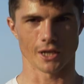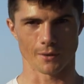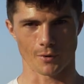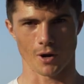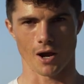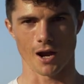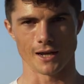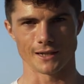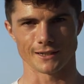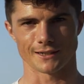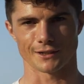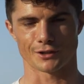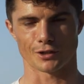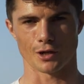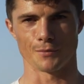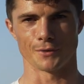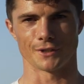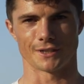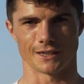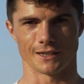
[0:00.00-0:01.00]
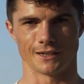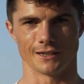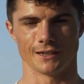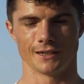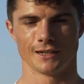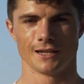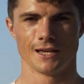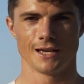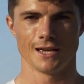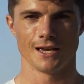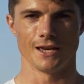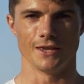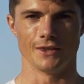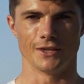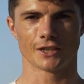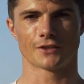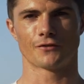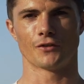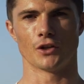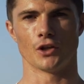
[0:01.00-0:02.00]
up guys, Thomas here. In
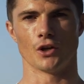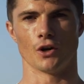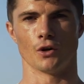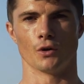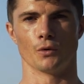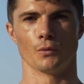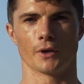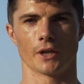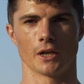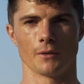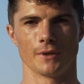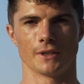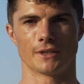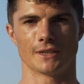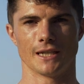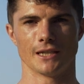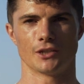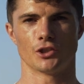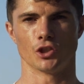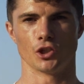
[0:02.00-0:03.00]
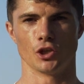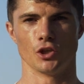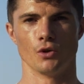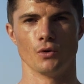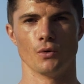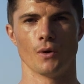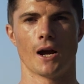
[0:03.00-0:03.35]
this video we're going to be teaching you